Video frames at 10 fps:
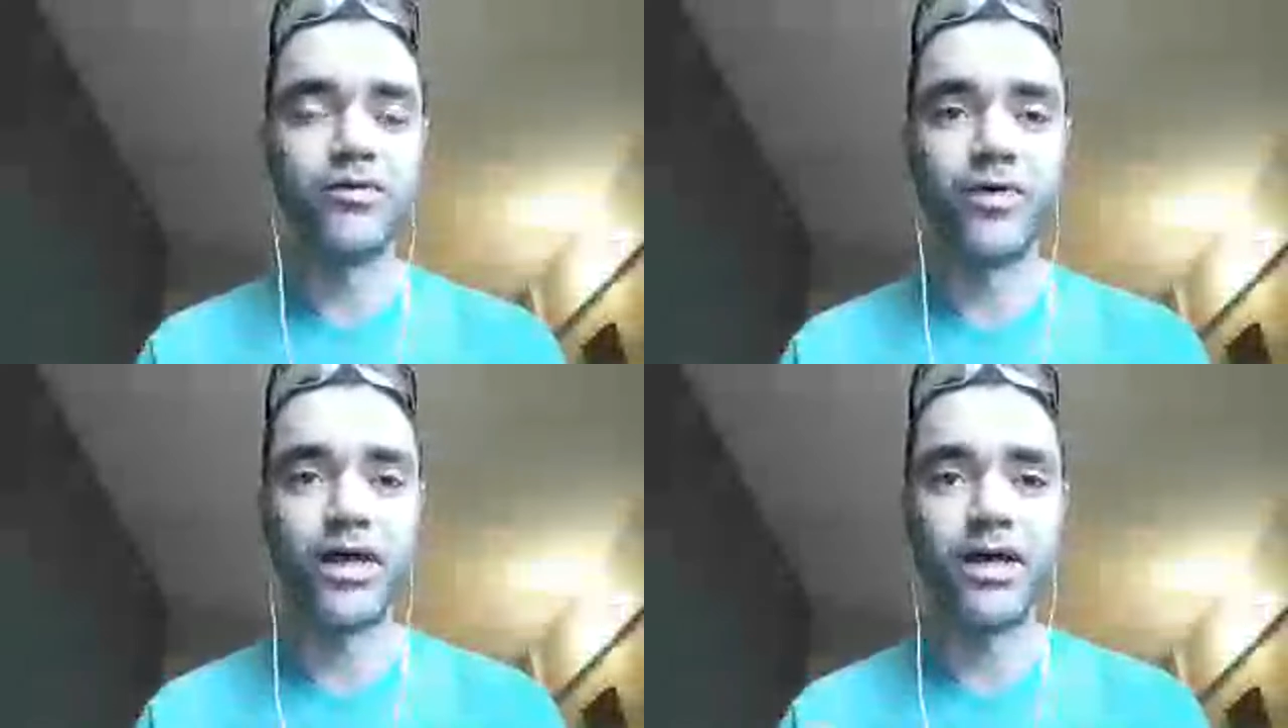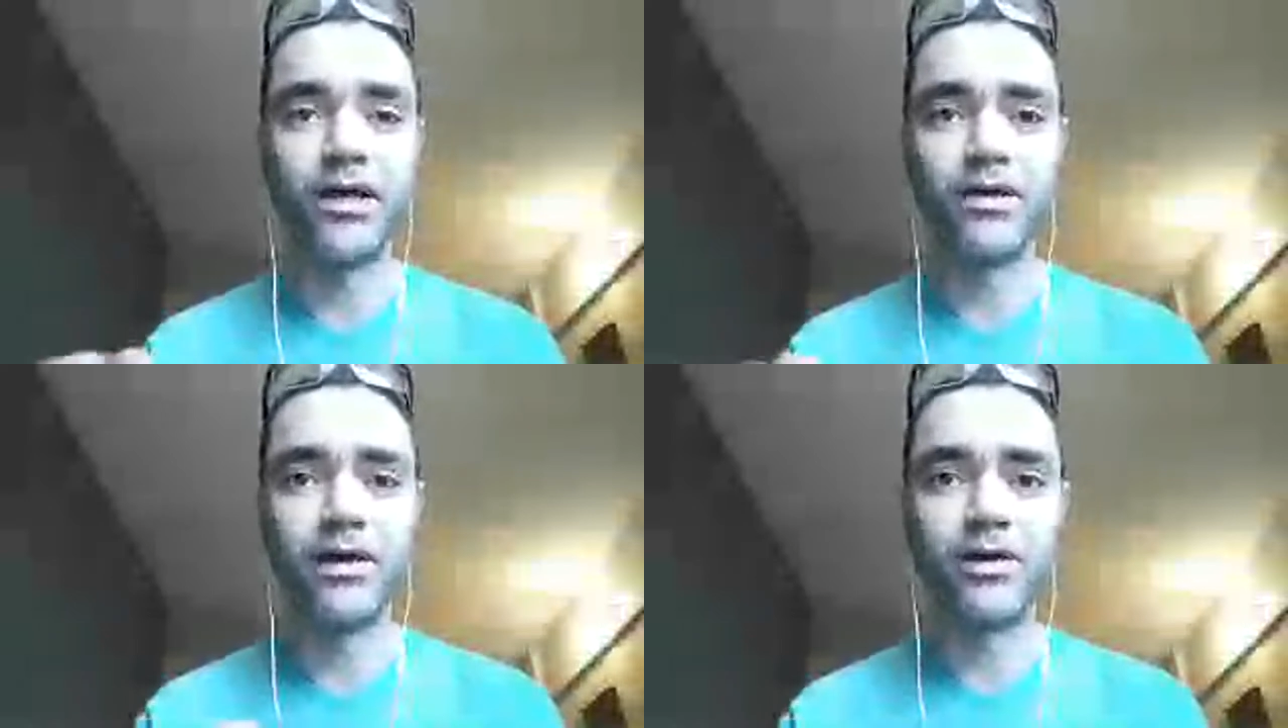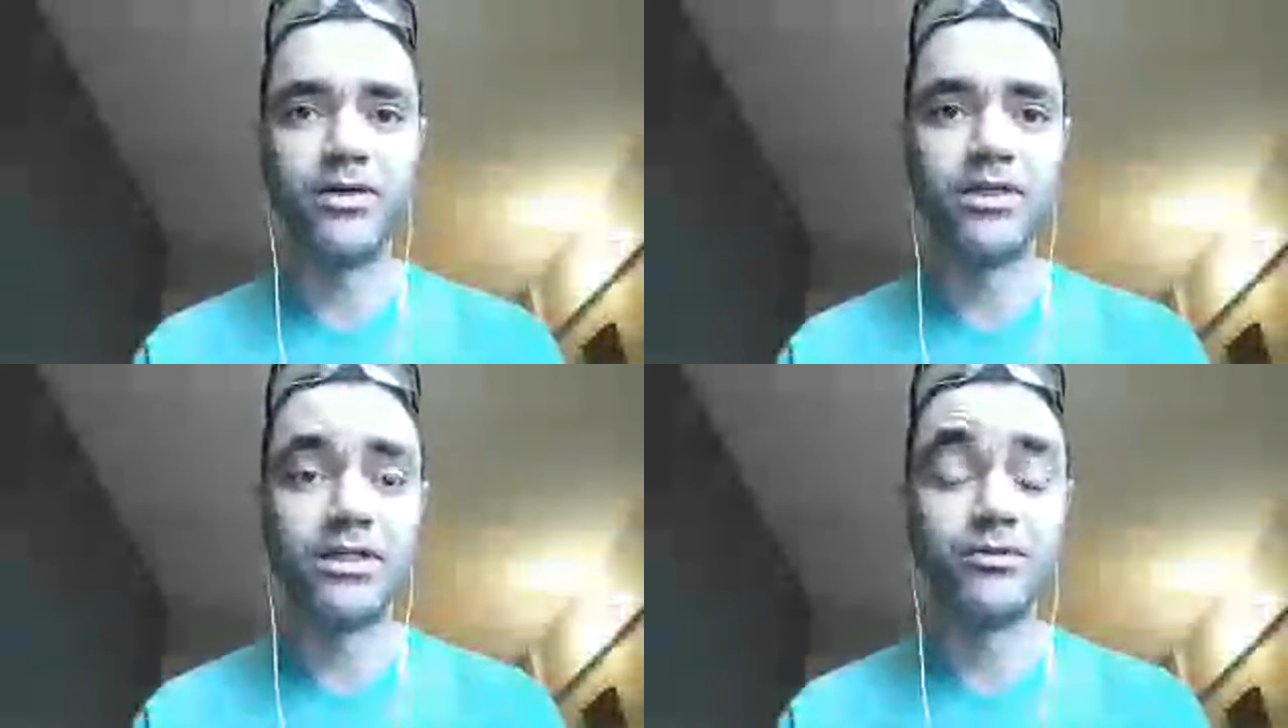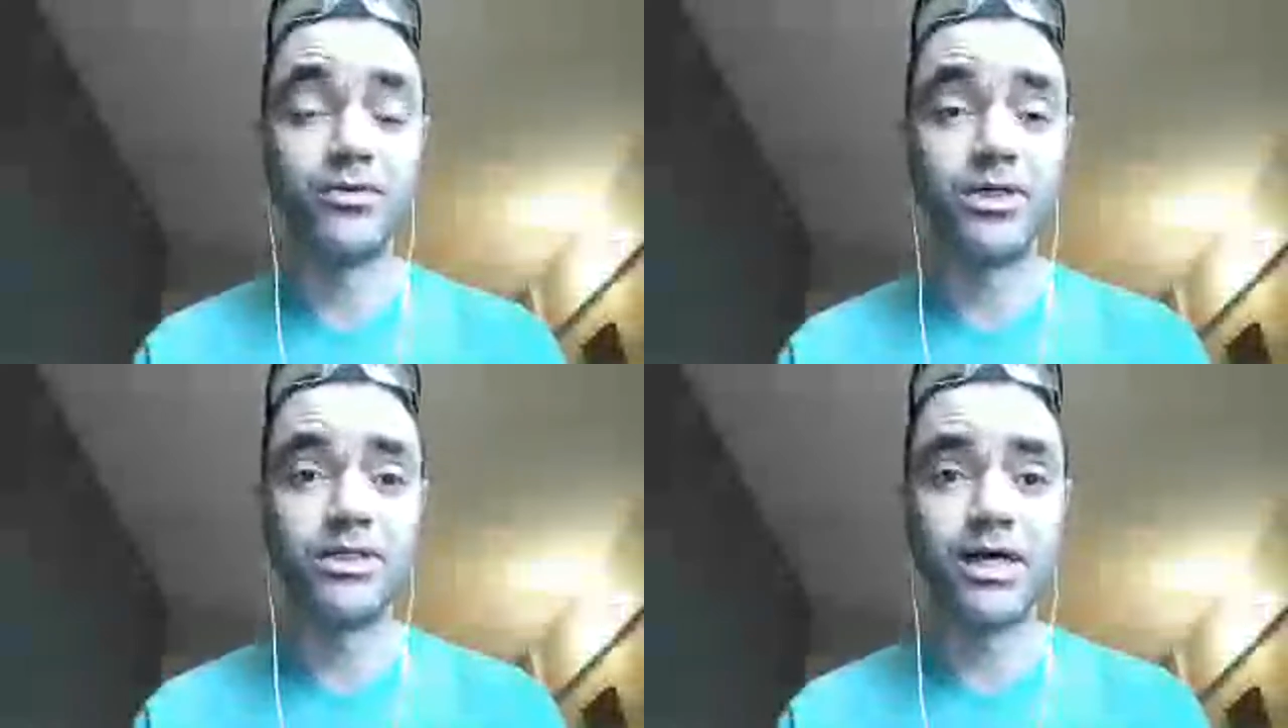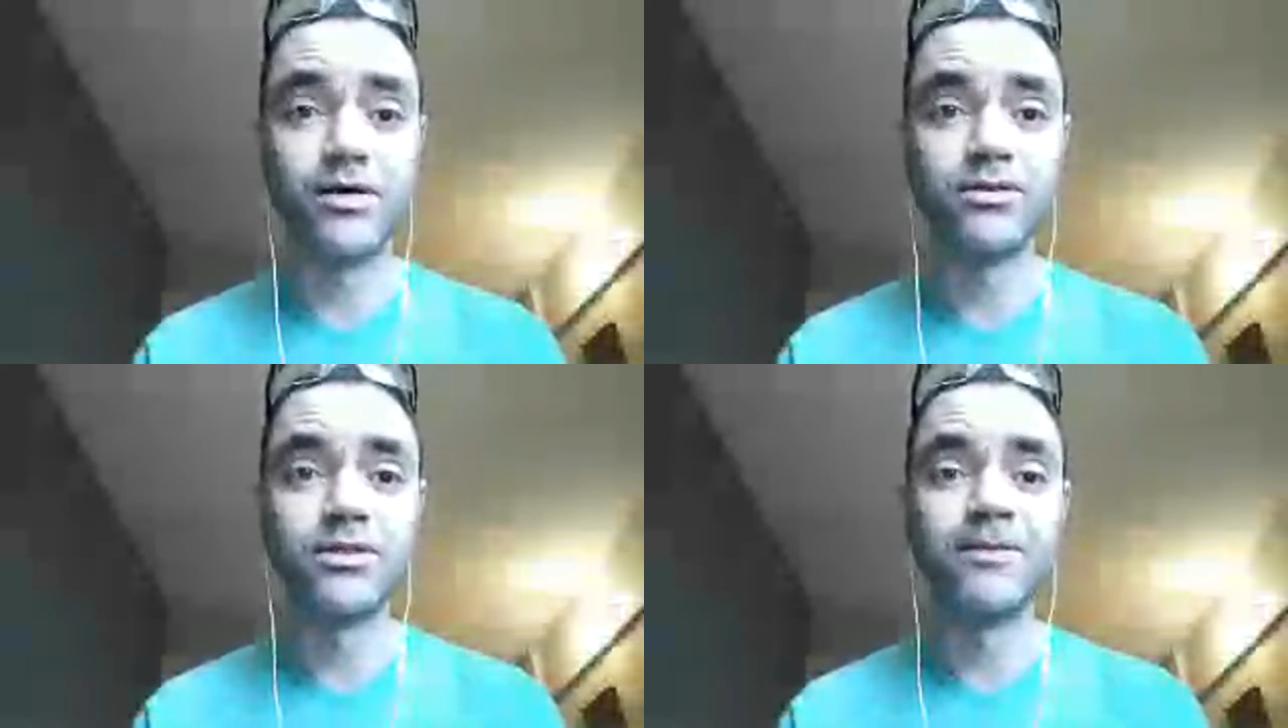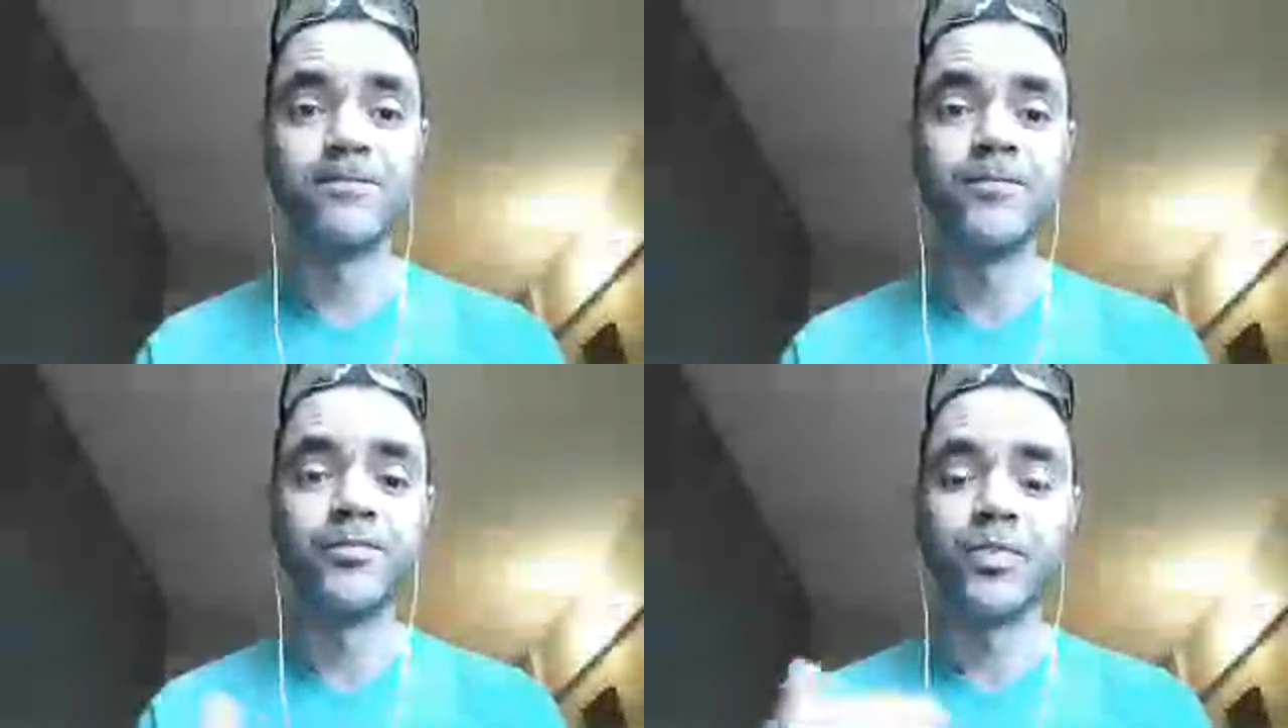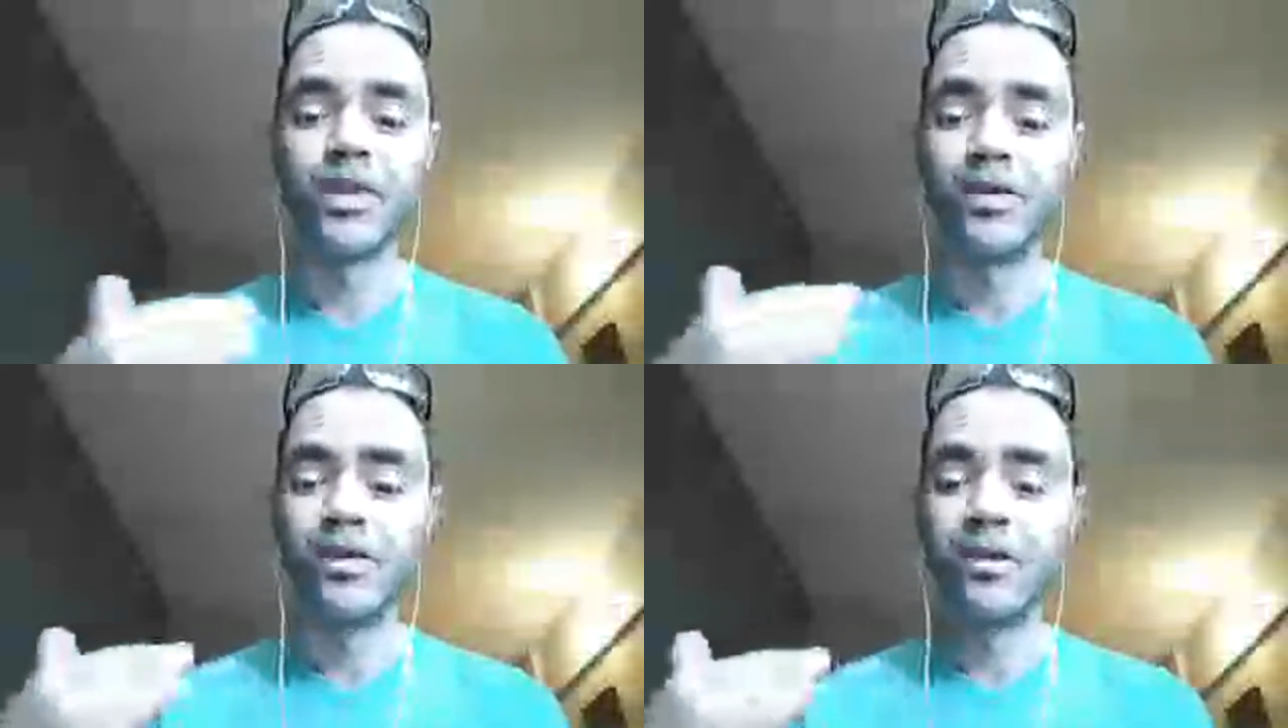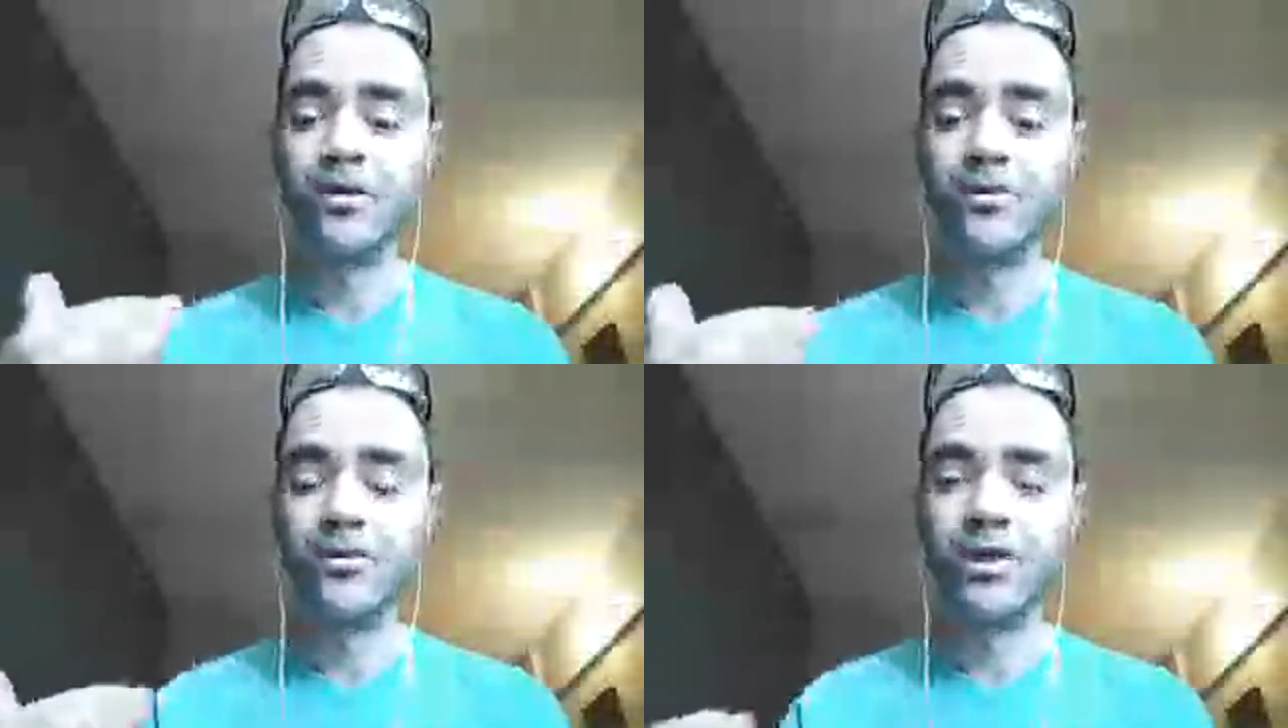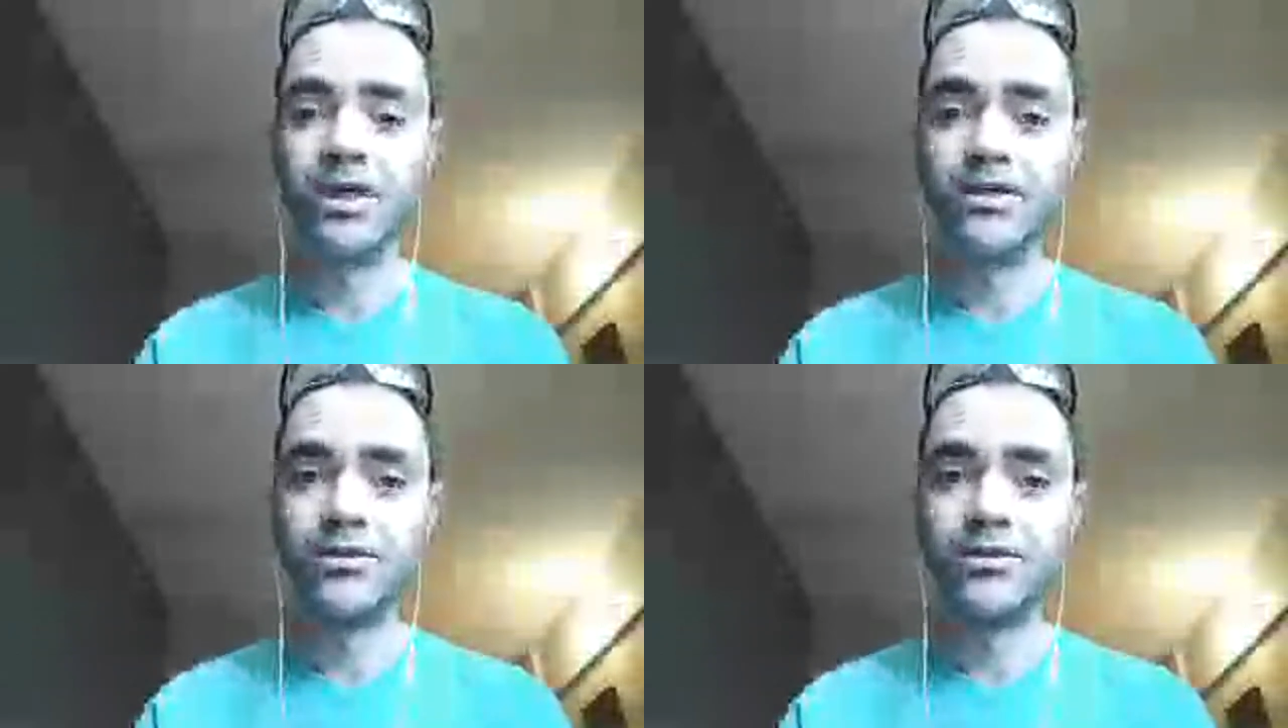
how it is the results. You need